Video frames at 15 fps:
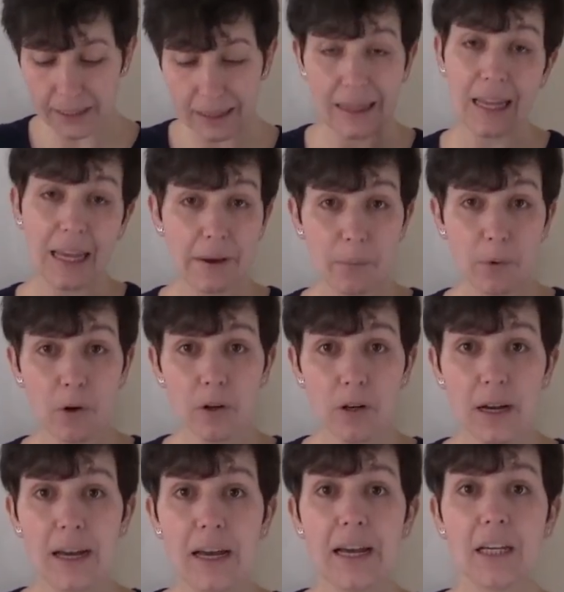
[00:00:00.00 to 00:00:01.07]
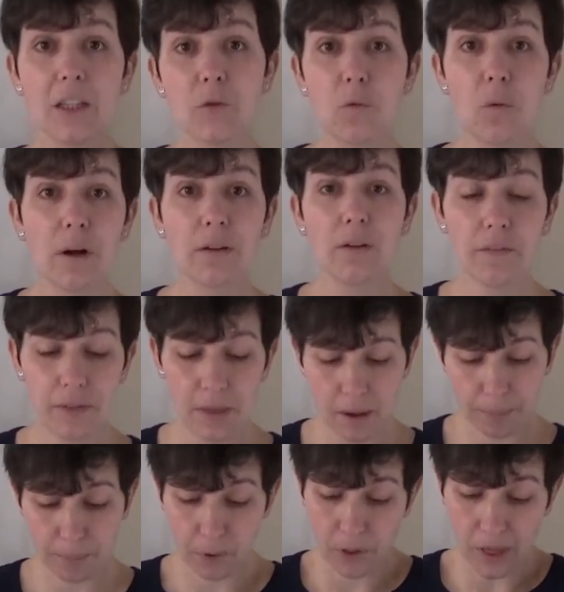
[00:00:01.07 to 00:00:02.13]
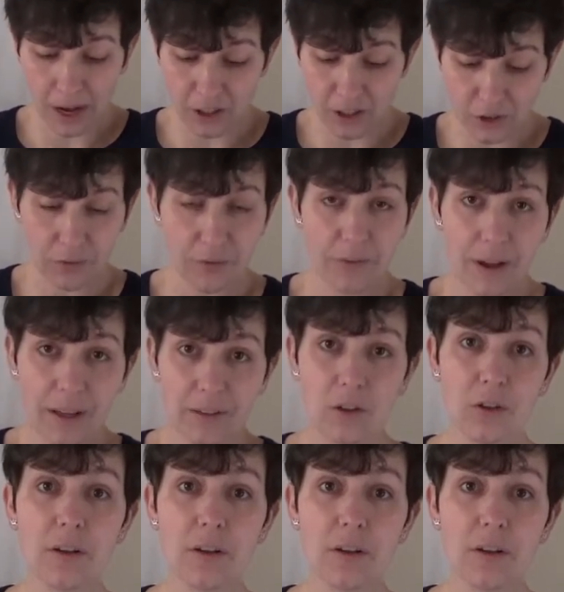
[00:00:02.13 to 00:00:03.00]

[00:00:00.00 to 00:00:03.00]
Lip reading: Labor is one of the production factors.